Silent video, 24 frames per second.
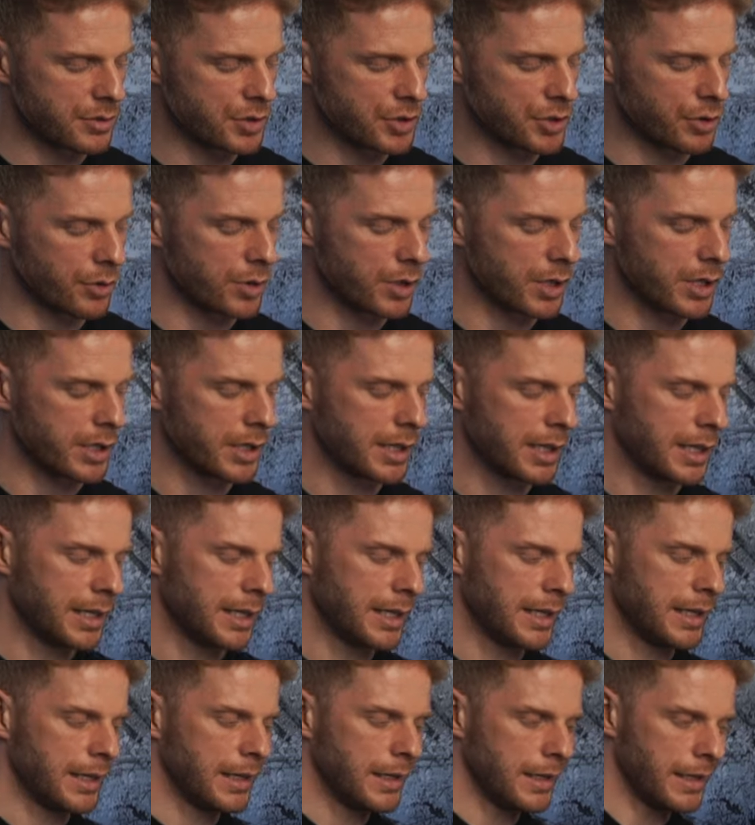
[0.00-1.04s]
sure.
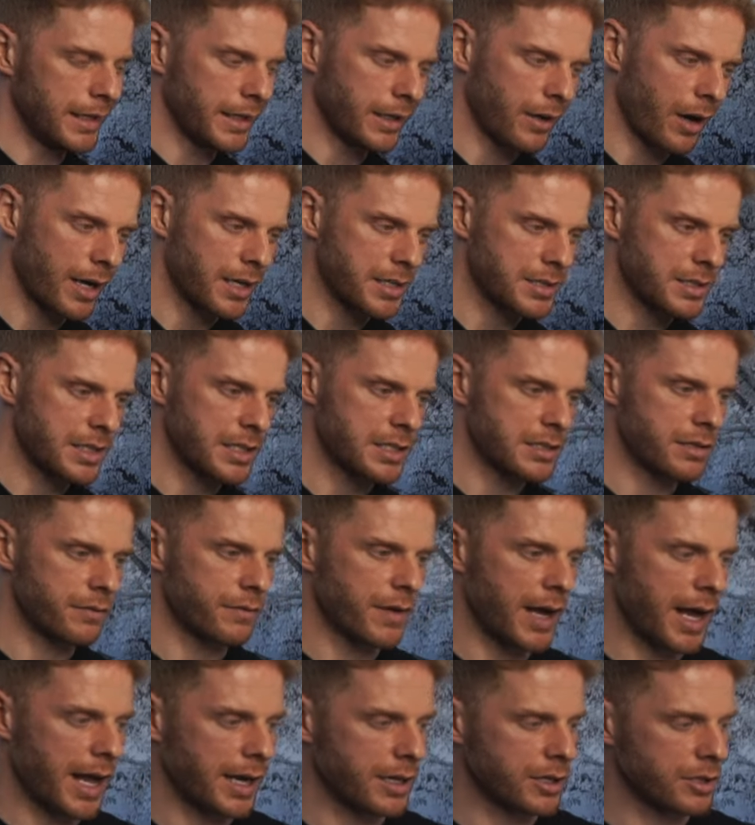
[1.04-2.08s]
He kind of sees the
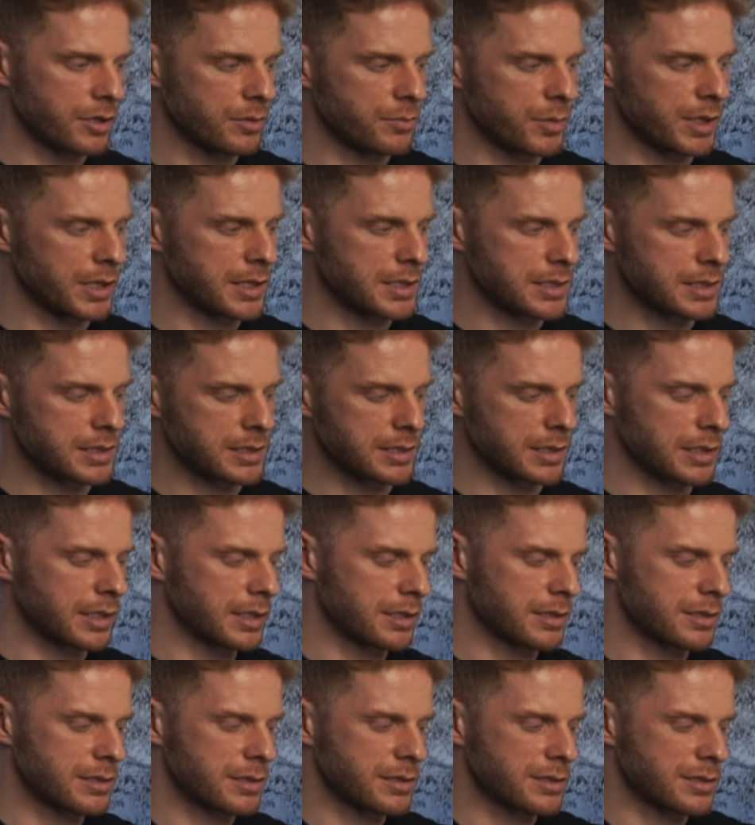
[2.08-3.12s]
value, but he
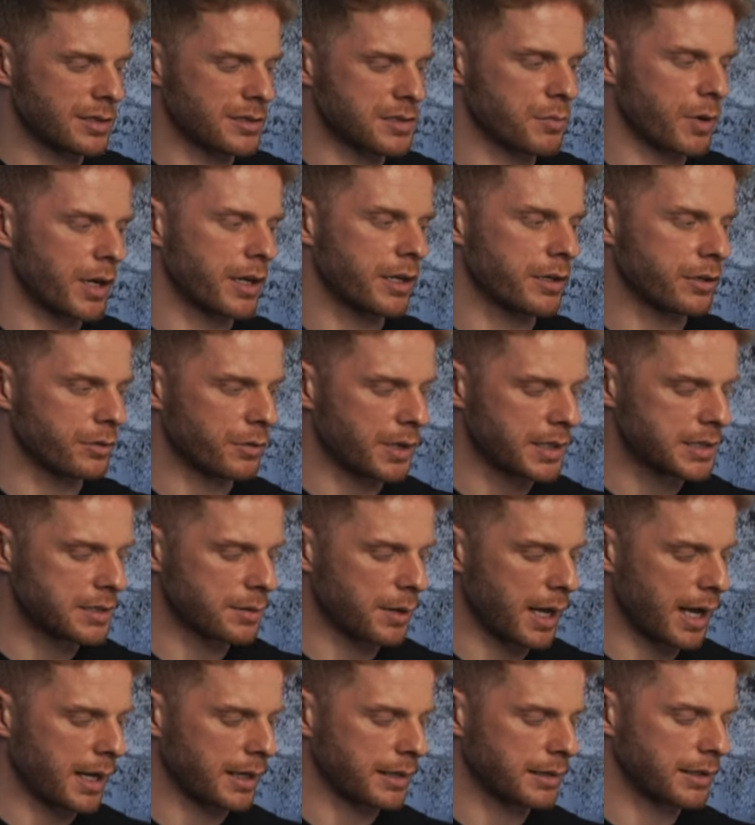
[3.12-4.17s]
doesn't want to agree
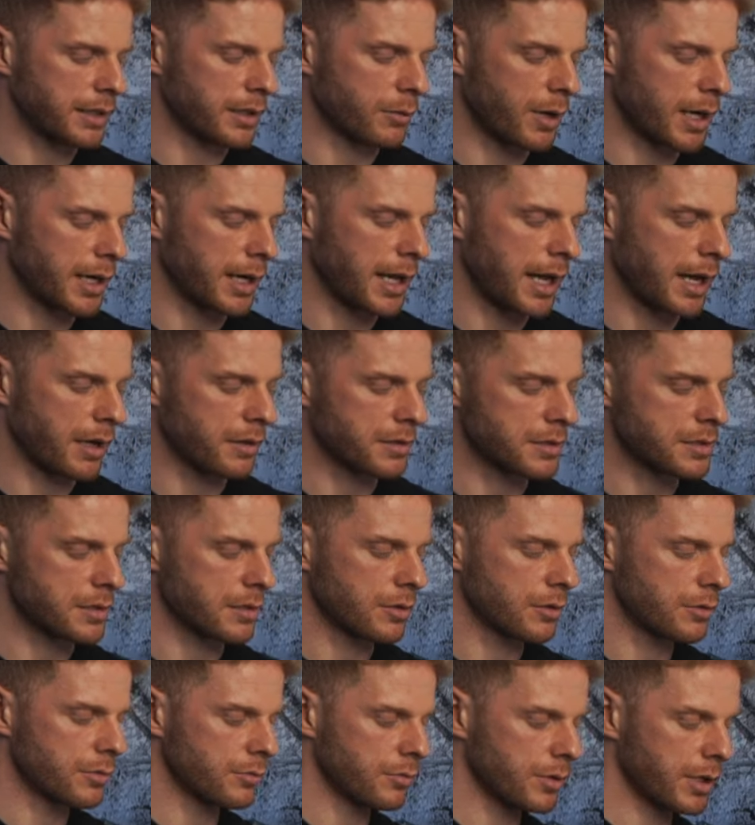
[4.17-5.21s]
to anything right now.
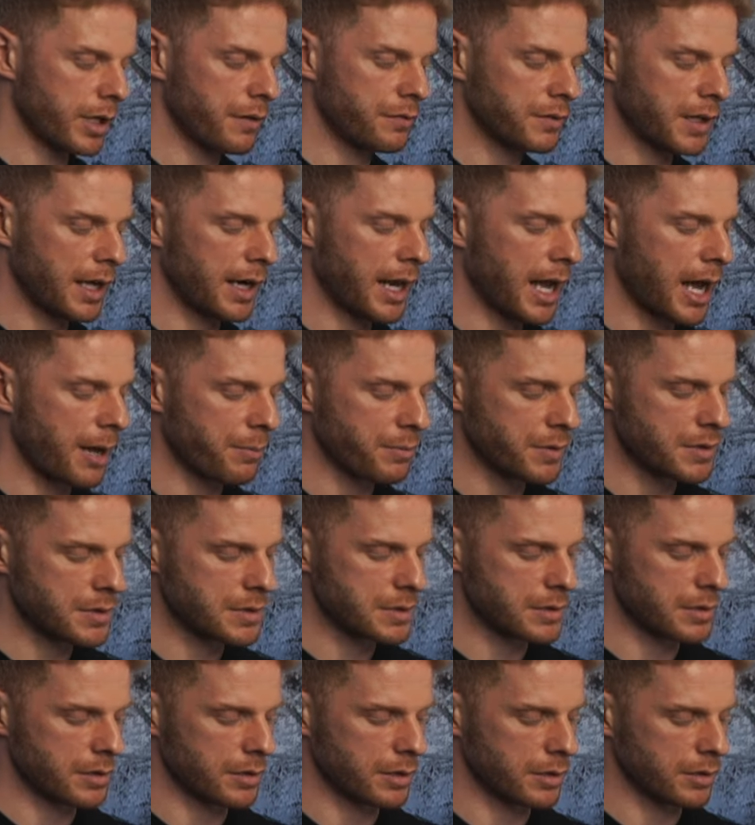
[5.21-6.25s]
So if that
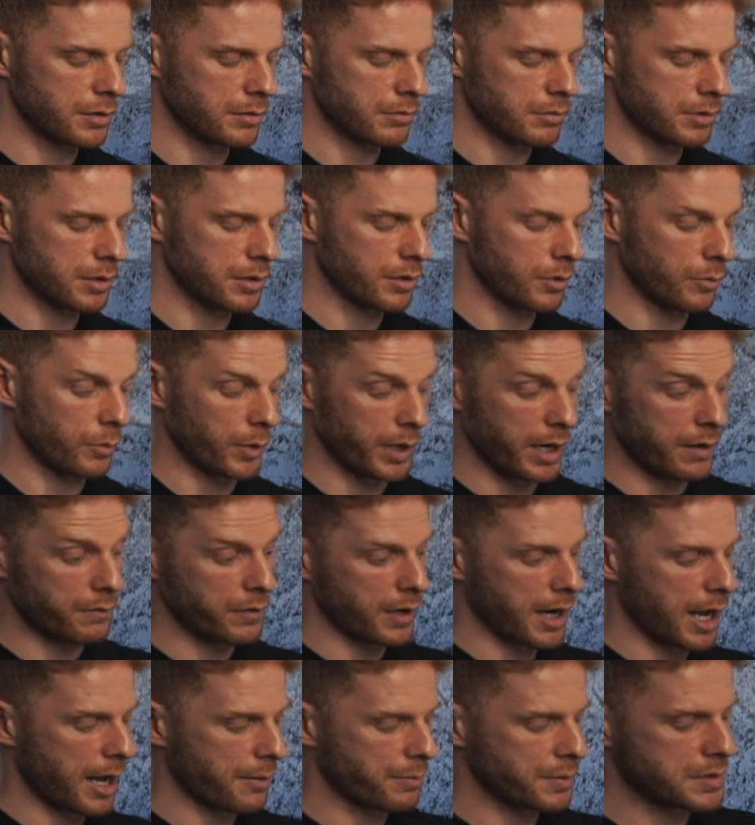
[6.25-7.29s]
happens, or
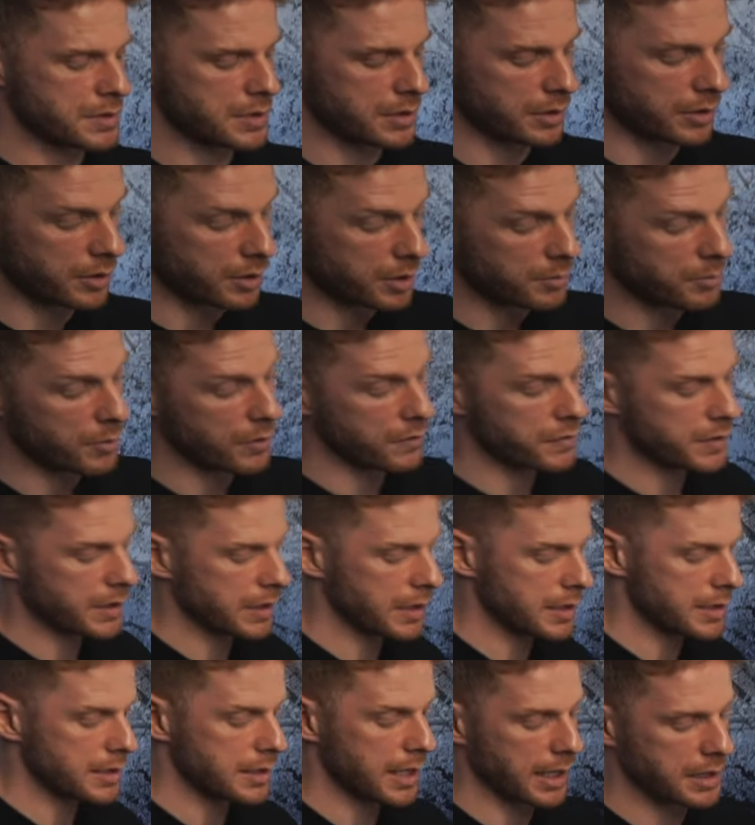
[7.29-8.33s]
whatever happens, you're going to move to
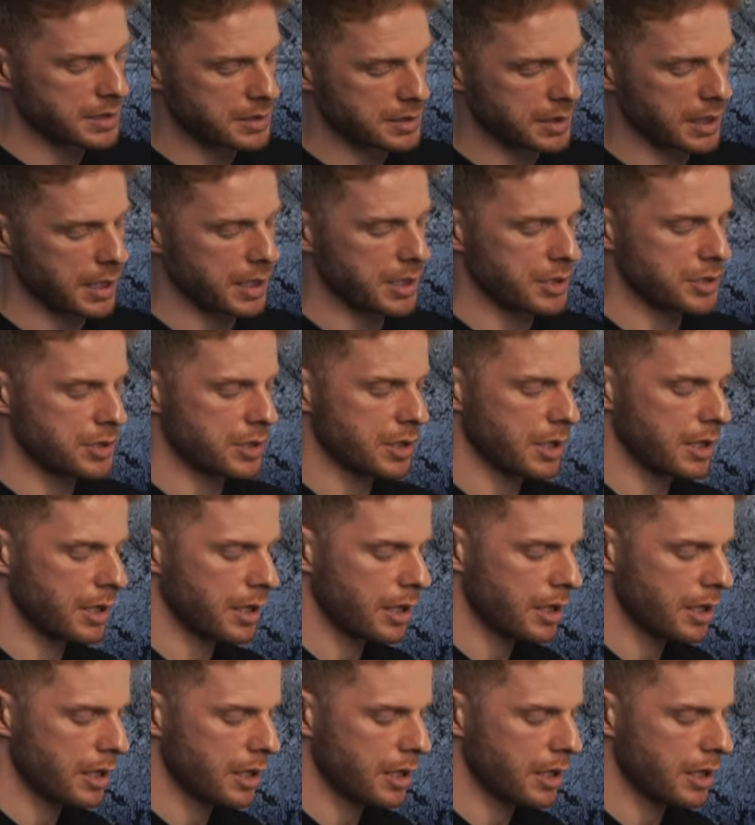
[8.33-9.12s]
this next stage